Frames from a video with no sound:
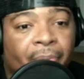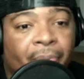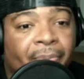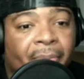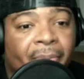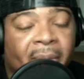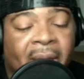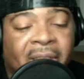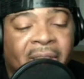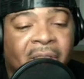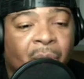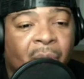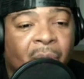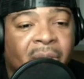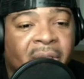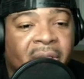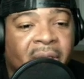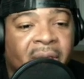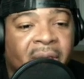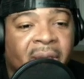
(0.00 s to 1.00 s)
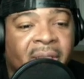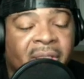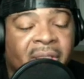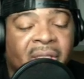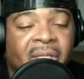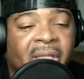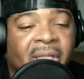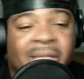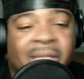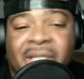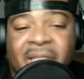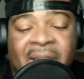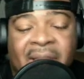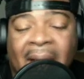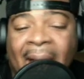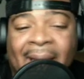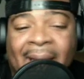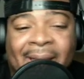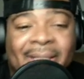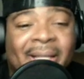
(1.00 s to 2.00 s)
like she's
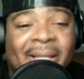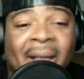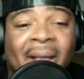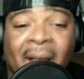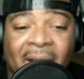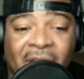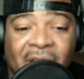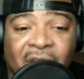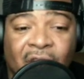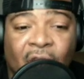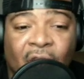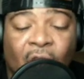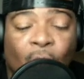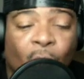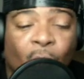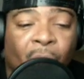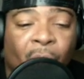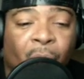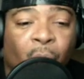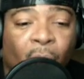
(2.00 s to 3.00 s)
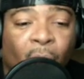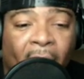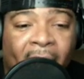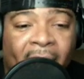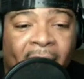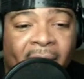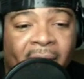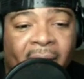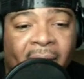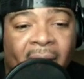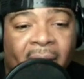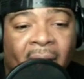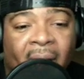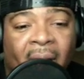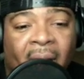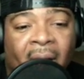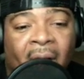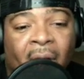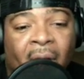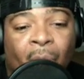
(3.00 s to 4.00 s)
out of touch with what
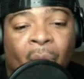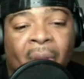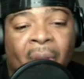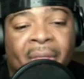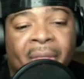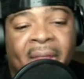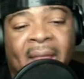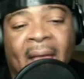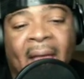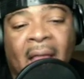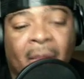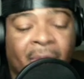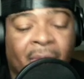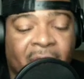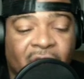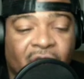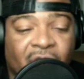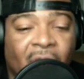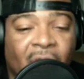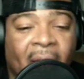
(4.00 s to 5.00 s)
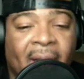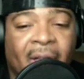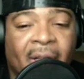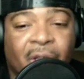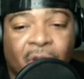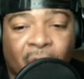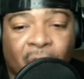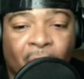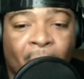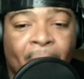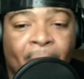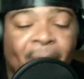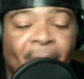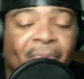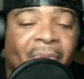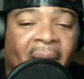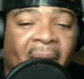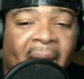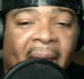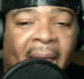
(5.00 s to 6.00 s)
the gallery is trying to do.
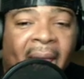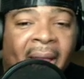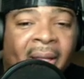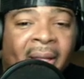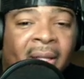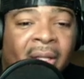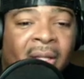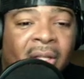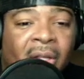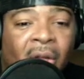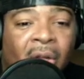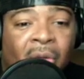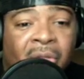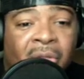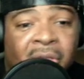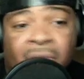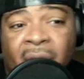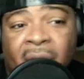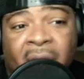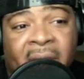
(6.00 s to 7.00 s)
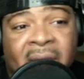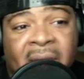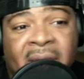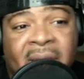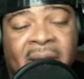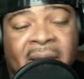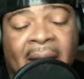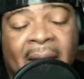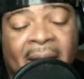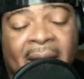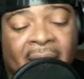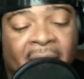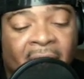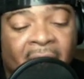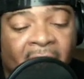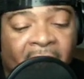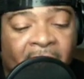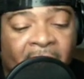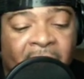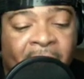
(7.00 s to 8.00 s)
And, just really just not a good look.
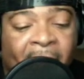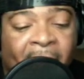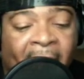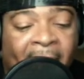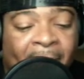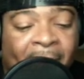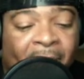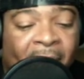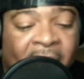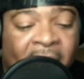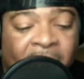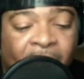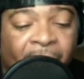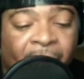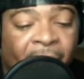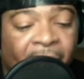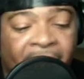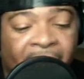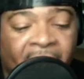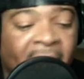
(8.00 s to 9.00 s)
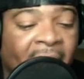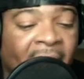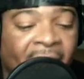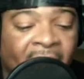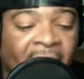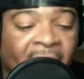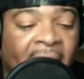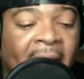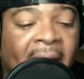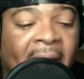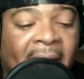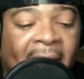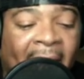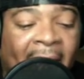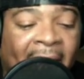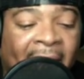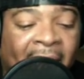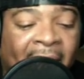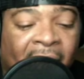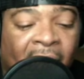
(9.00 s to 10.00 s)
It was bad press before the thing even got
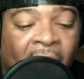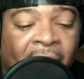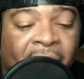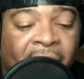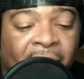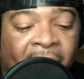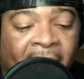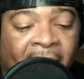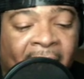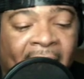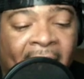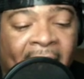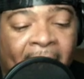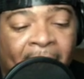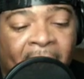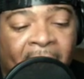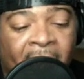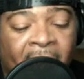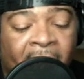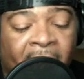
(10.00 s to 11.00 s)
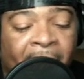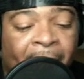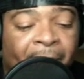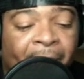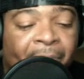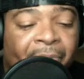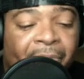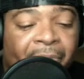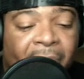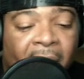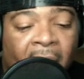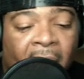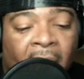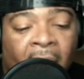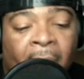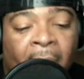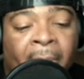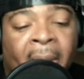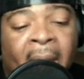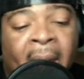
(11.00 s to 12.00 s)
kicked off, so that can't be good.
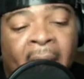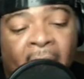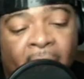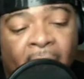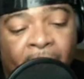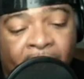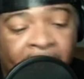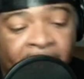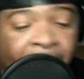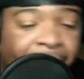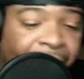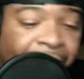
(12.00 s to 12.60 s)
Hillary.